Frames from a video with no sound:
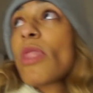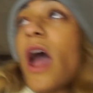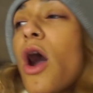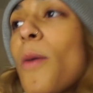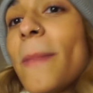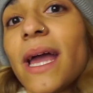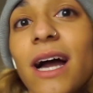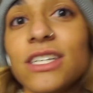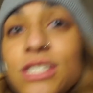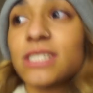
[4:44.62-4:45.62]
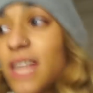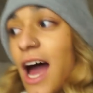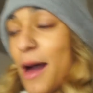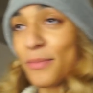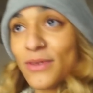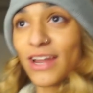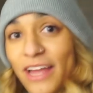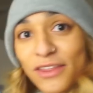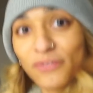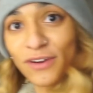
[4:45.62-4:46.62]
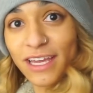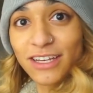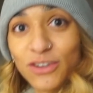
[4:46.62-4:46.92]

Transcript: Oh my gosh, stop. Not the freaking